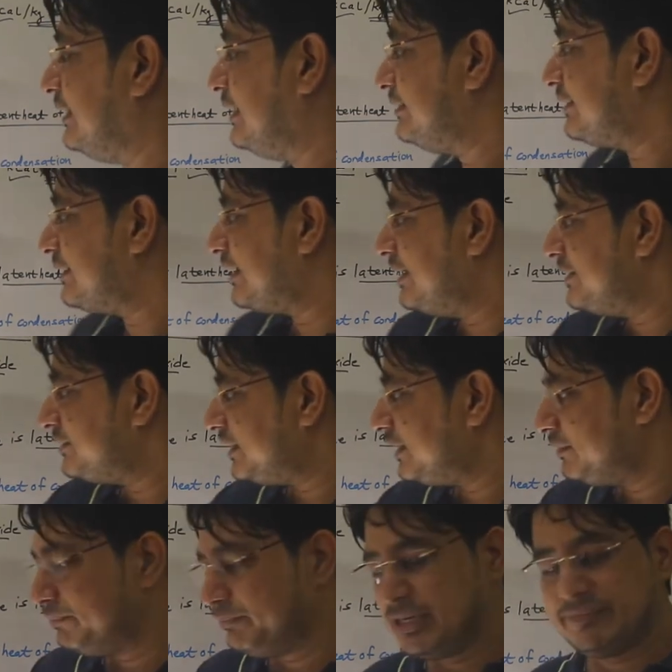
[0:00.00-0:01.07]
there is a
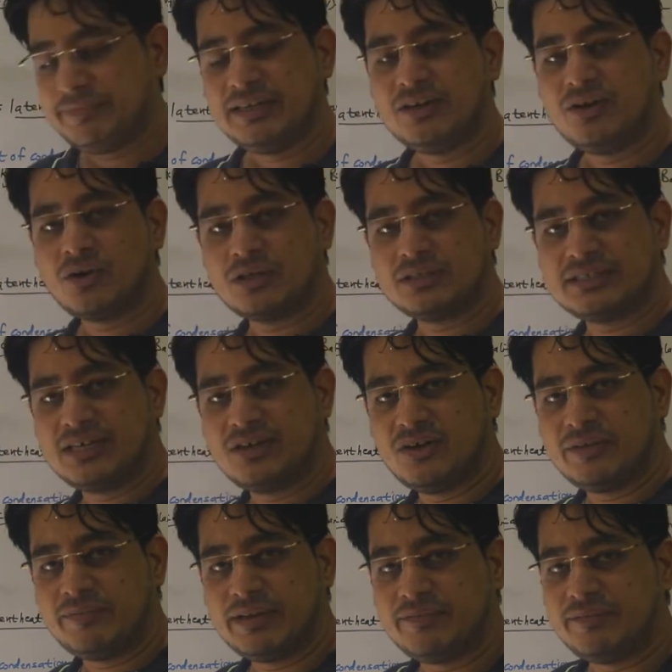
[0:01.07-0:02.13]
relation between gross
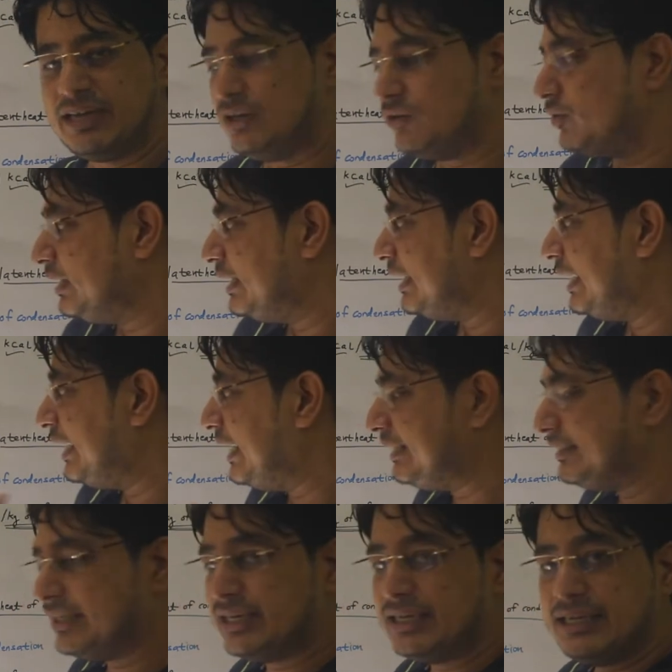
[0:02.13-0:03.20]
calorific value
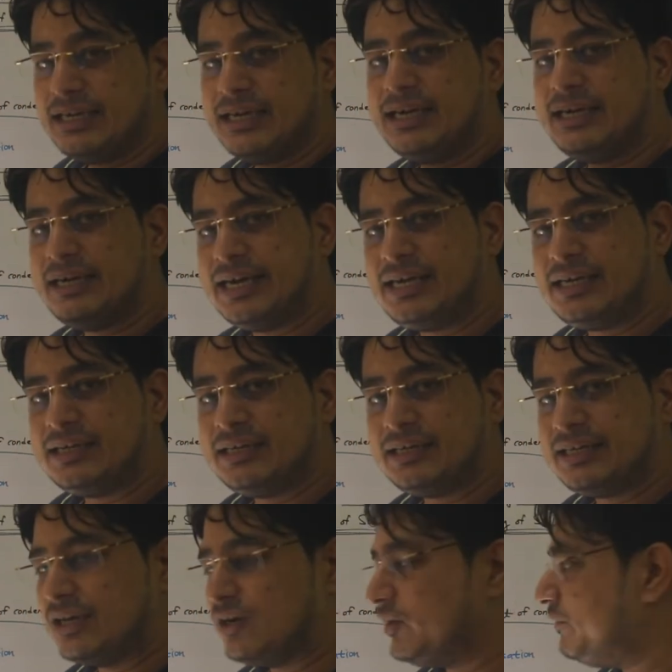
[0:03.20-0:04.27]
and the
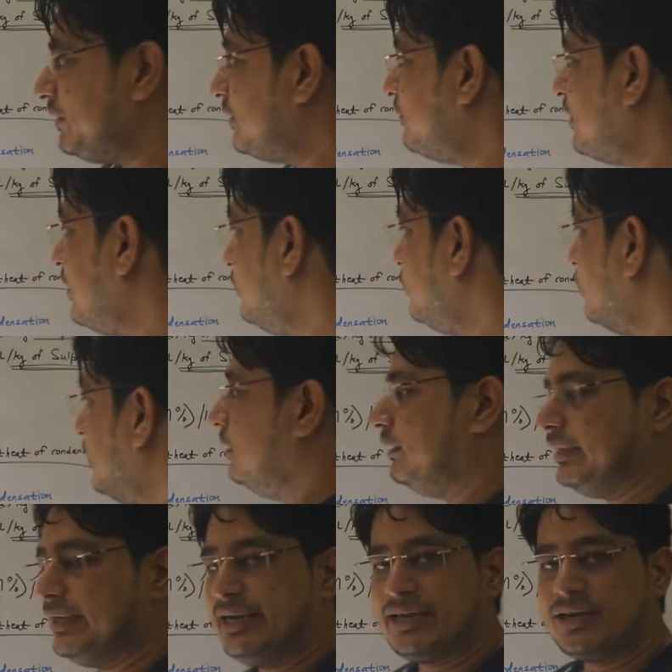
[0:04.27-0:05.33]
net calorific value,
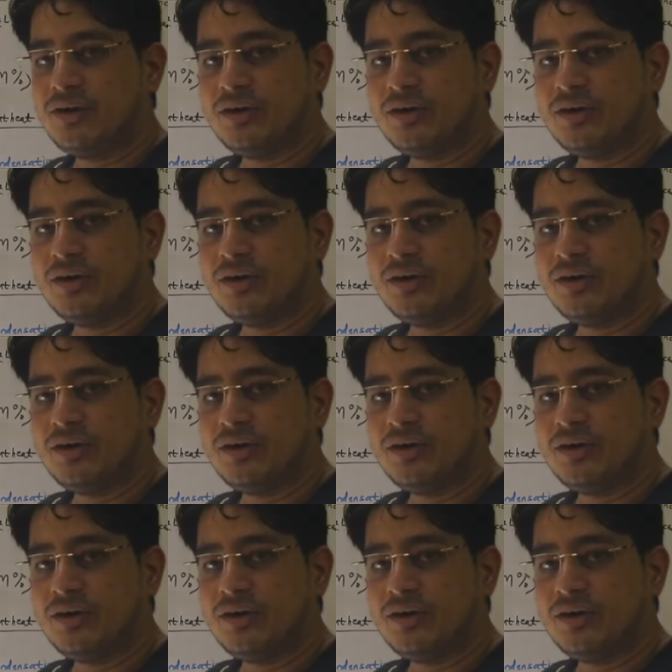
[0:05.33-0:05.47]
and